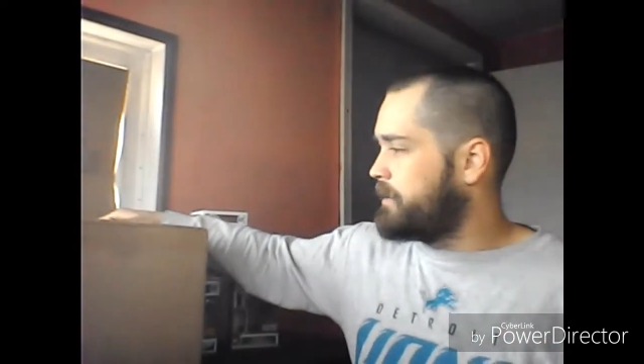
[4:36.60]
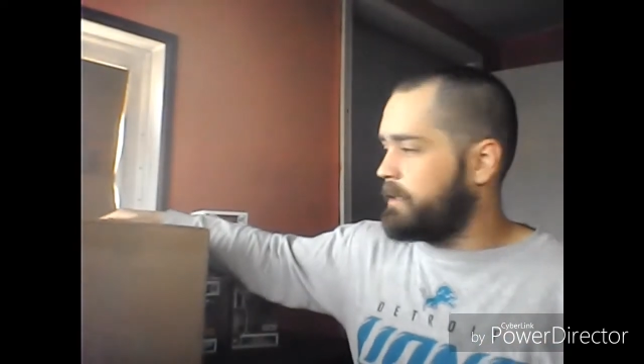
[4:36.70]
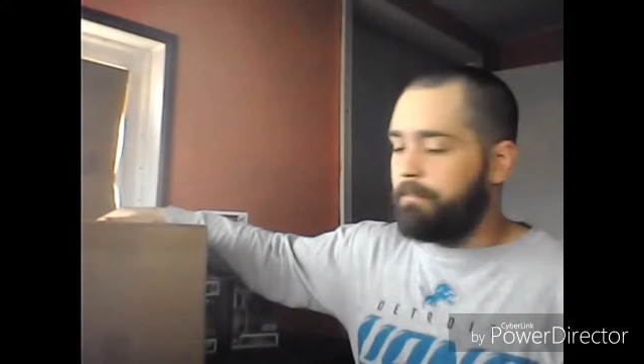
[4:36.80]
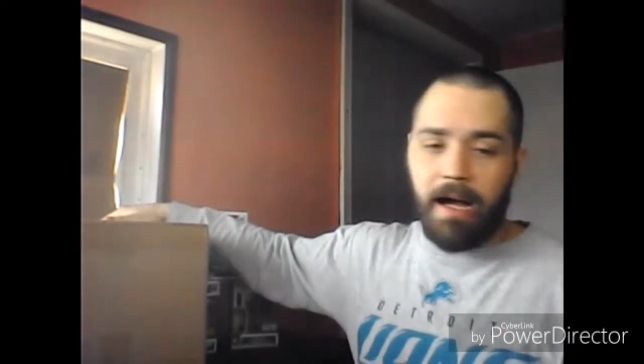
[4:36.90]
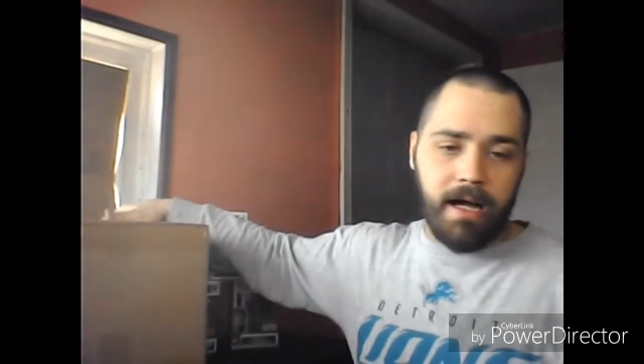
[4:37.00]

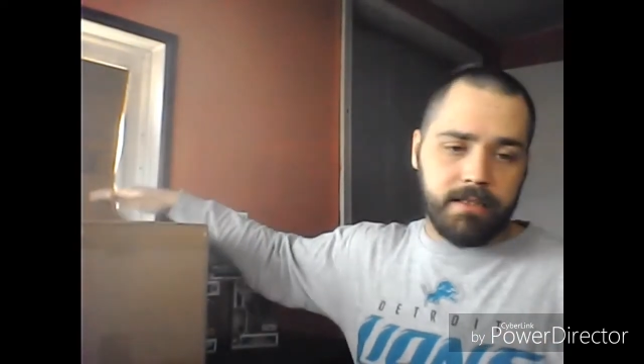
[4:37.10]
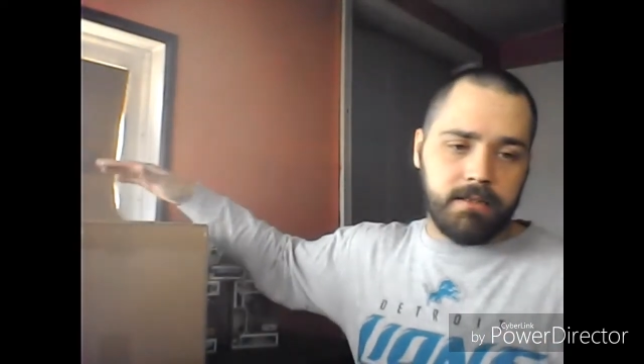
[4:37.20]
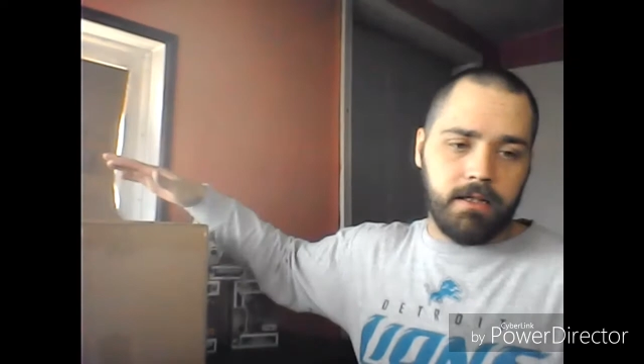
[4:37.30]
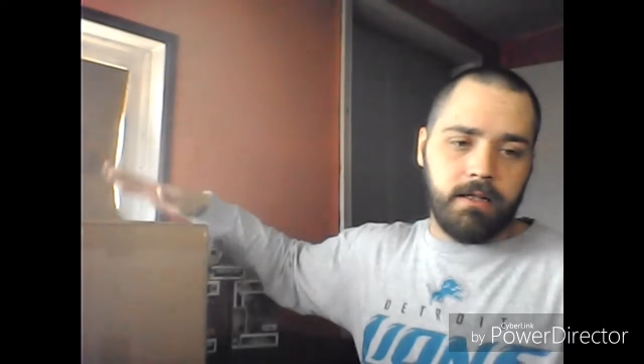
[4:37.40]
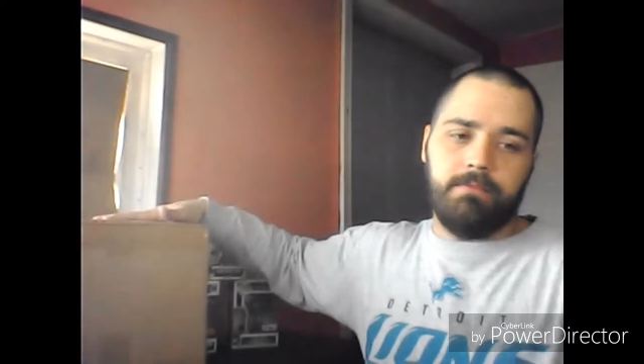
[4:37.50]
the box
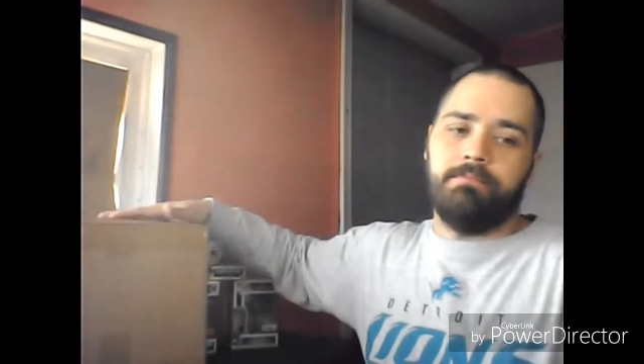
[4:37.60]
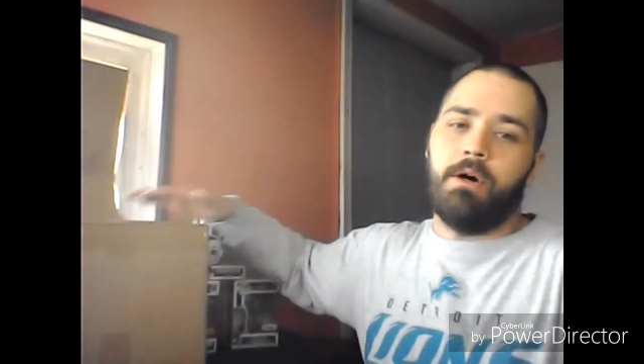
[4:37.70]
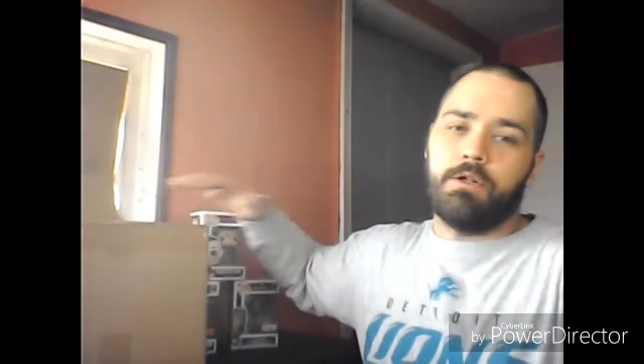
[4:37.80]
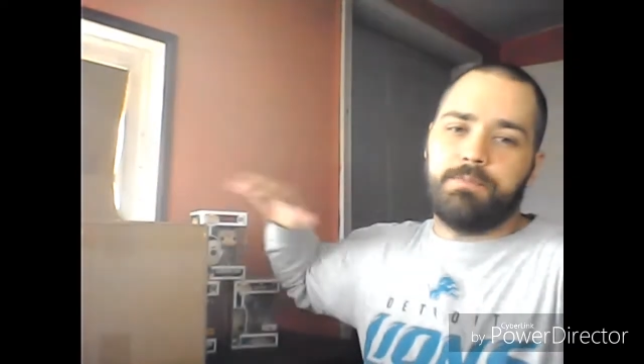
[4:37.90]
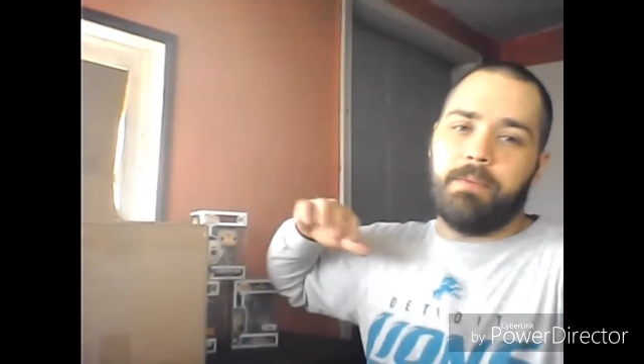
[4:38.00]
that
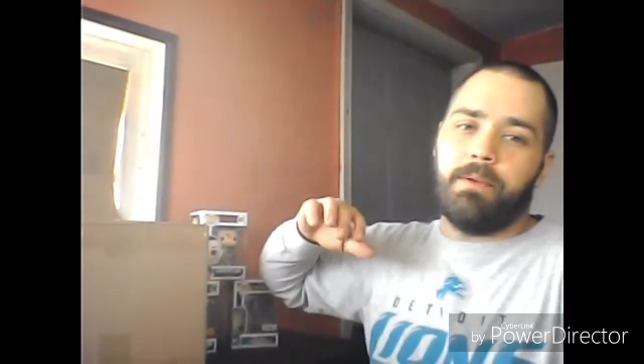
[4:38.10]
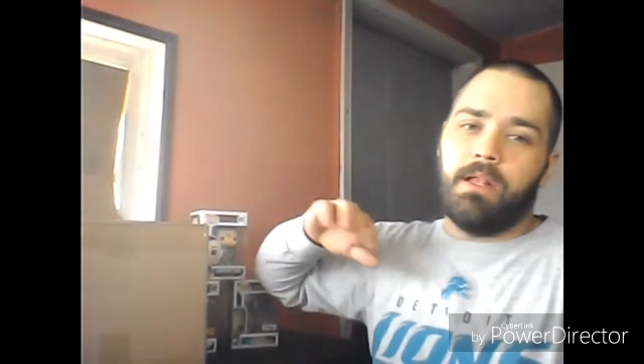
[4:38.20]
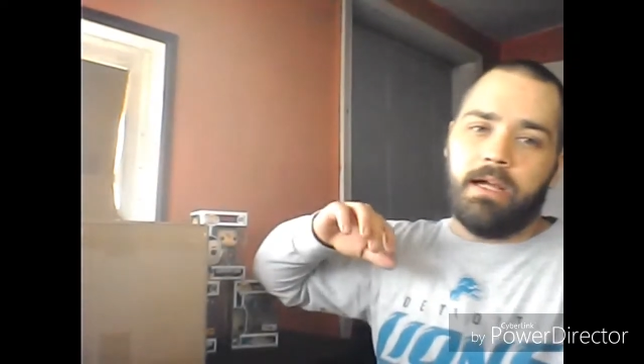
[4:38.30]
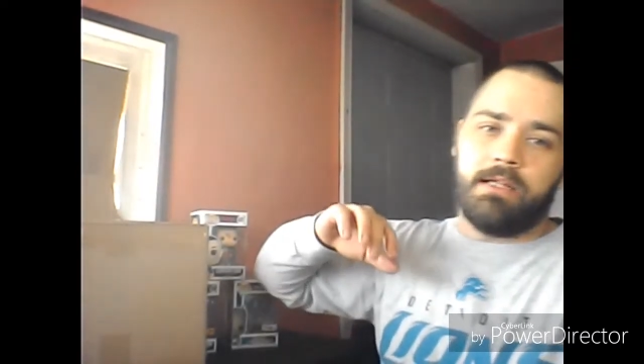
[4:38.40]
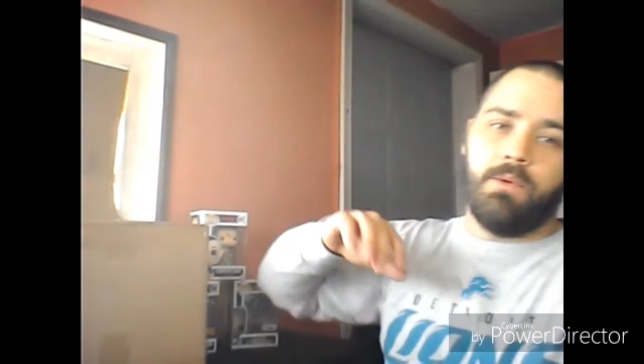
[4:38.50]
most people
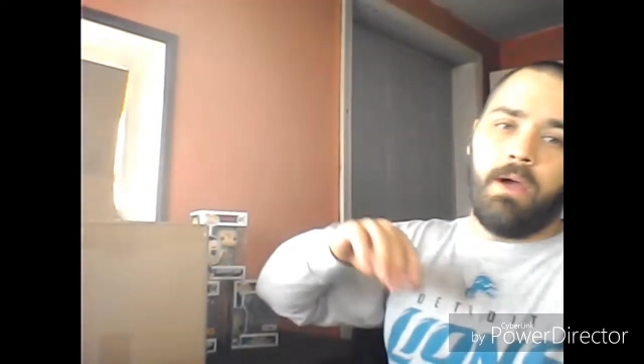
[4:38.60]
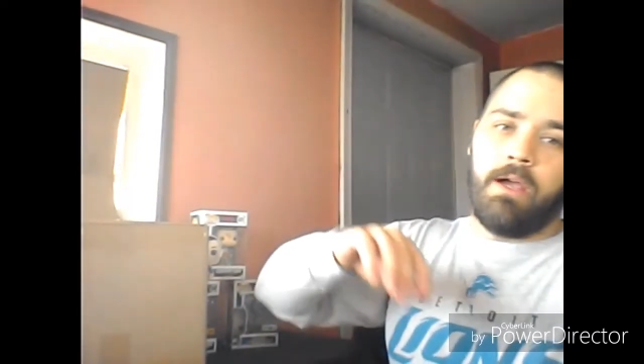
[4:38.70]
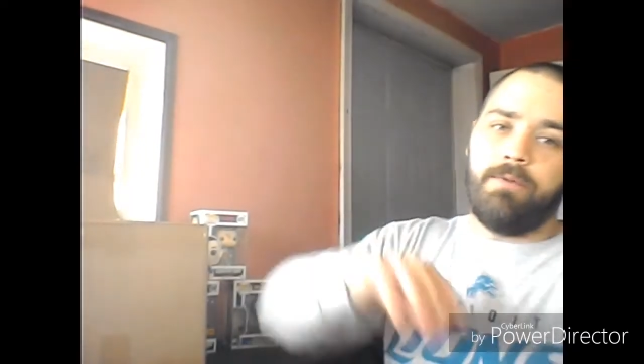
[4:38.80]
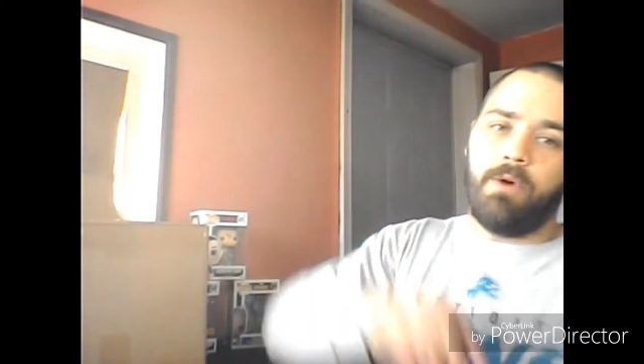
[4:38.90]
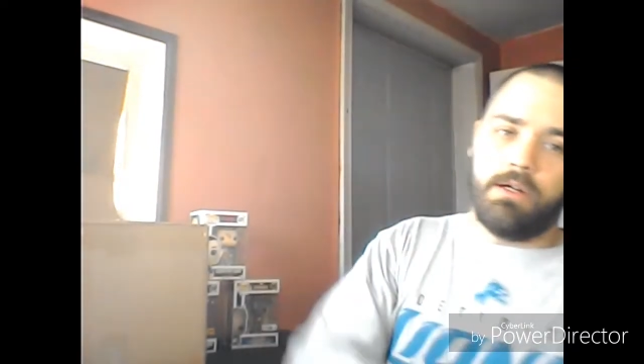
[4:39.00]
like to
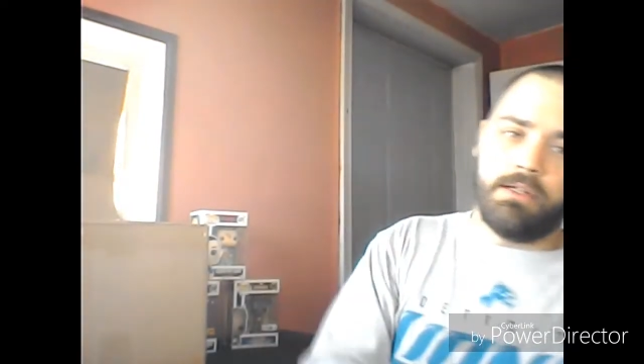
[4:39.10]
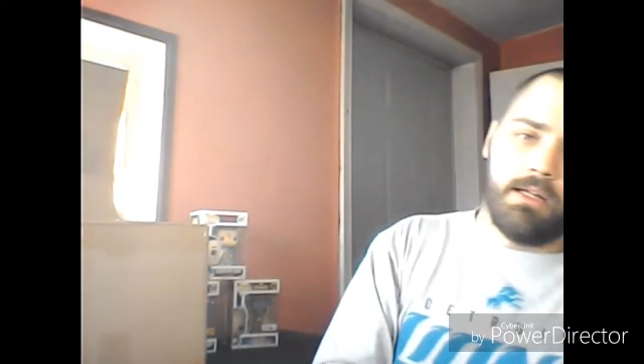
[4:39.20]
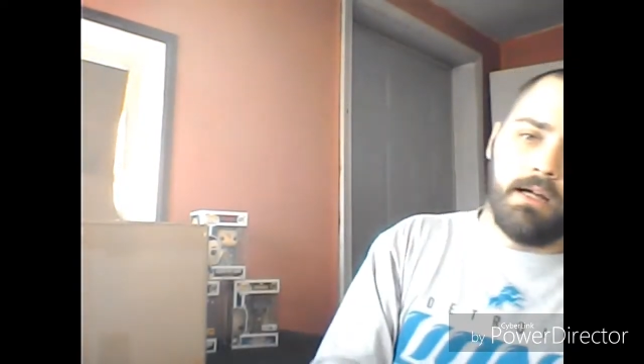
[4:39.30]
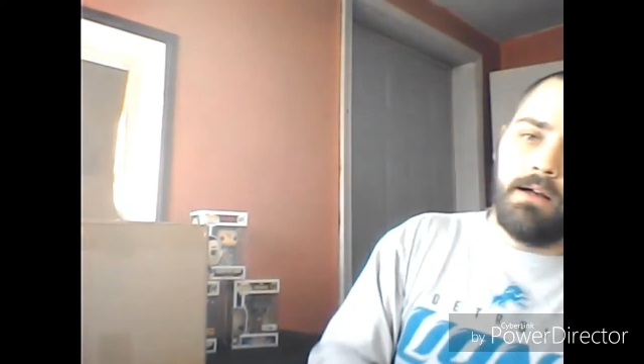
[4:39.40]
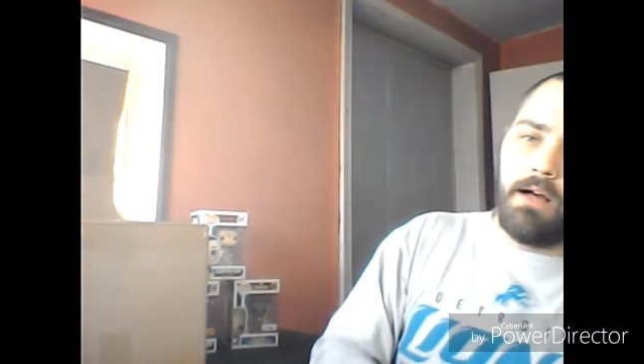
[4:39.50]
wait for, the